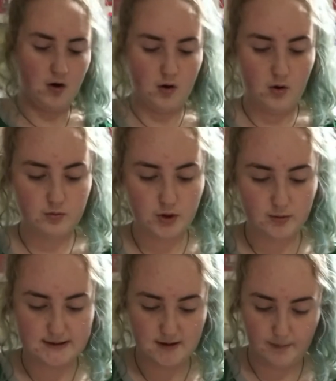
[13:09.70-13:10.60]
Oh no,
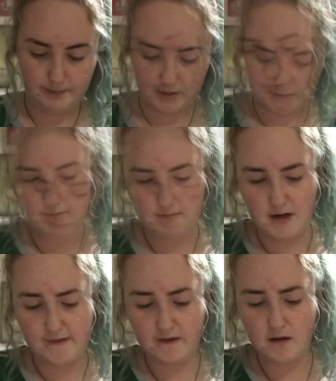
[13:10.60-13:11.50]
it's not buttoned.
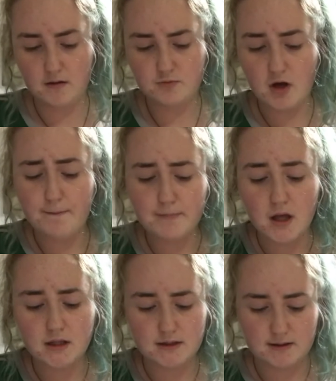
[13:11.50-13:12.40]
Not the gumdrop
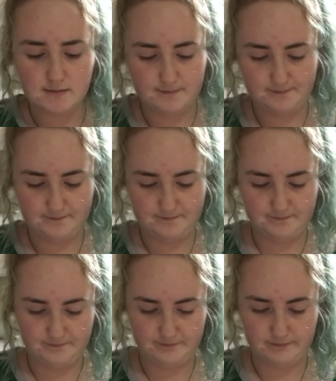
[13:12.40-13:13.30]
buttons.
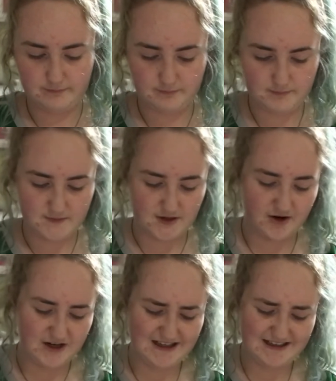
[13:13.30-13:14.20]

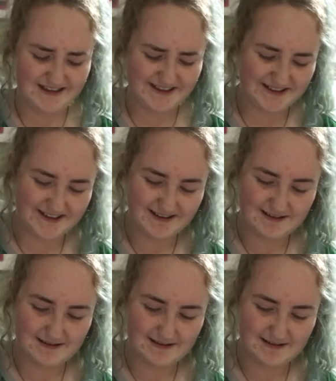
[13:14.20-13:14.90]
Sorry.